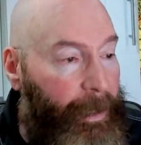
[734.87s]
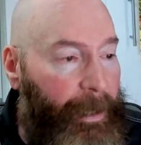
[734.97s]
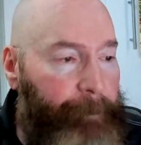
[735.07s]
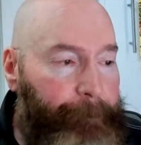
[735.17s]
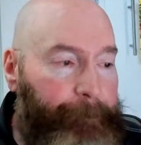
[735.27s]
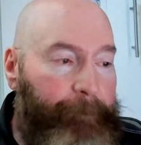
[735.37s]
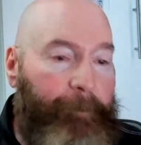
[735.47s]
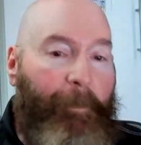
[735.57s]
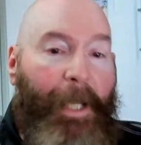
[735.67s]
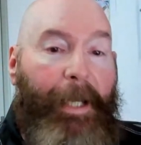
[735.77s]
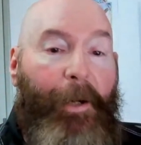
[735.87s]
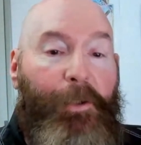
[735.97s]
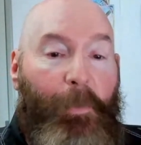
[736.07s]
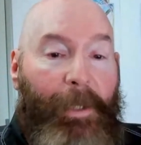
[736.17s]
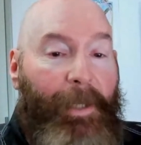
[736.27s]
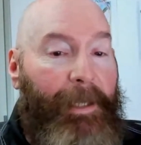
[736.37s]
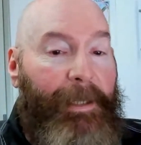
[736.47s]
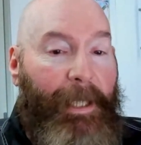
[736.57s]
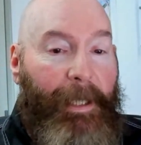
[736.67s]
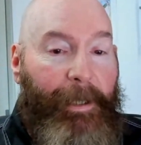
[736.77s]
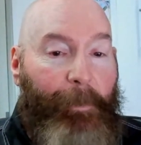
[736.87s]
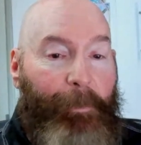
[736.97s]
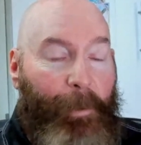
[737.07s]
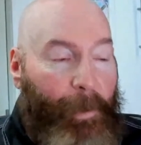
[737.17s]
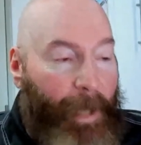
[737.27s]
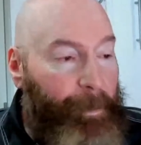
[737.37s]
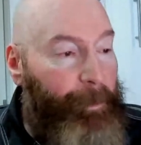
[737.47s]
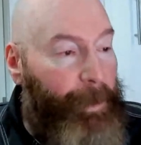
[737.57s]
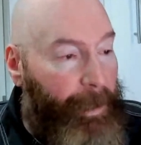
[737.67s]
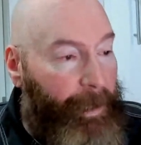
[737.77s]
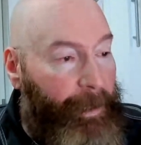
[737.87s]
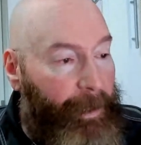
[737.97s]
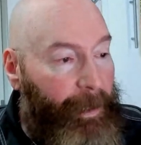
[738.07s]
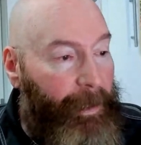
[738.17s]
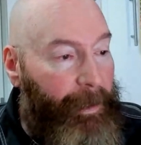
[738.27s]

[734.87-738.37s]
Um, Here's one that you probably